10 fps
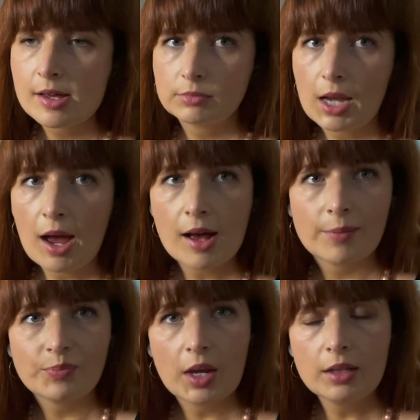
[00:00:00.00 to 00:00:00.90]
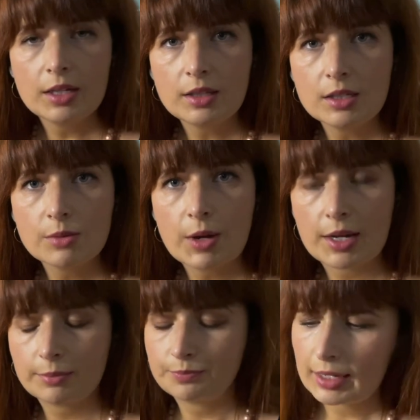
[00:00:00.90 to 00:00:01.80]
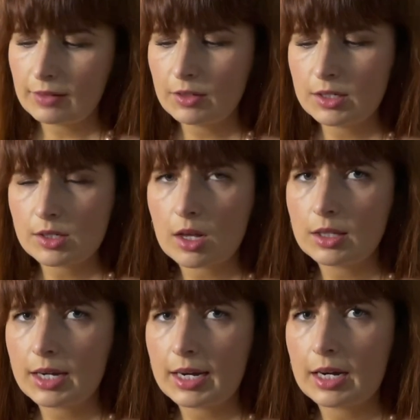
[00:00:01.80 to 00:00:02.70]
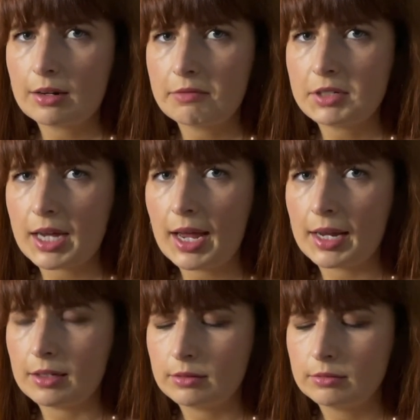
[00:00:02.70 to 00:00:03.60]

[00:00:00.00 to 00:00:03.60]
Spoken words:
Yeah, I like this one. I give it a solid 8 out of 10.